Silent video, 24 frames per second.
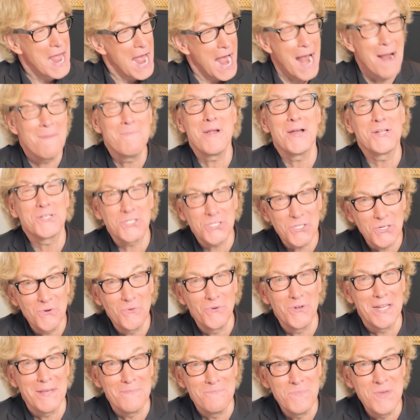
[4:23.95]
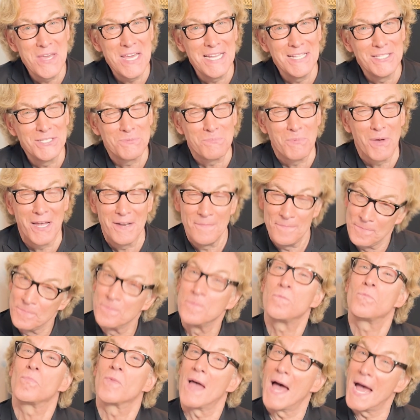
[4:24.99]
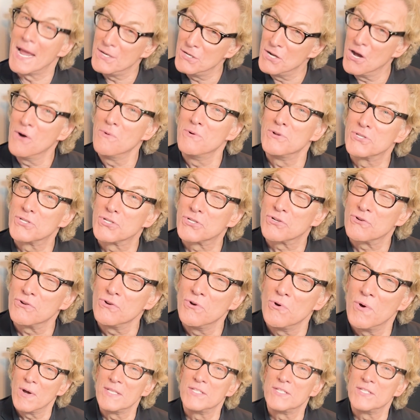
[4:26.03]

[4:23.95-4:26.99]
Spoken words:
I'm not sure what it means, but I know it's true.